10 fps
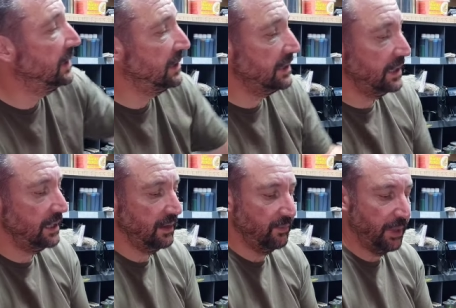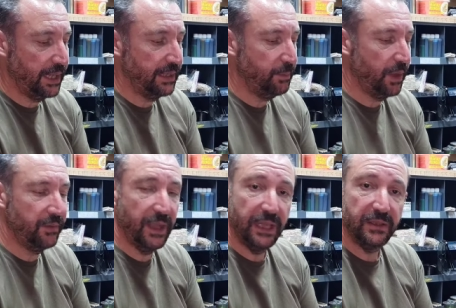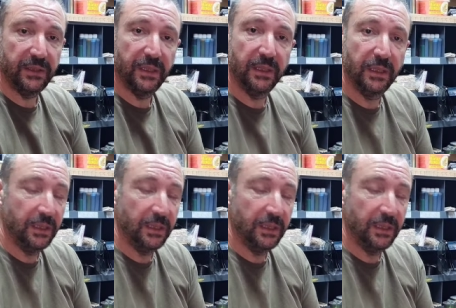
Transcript: This is it. I've painted both ends,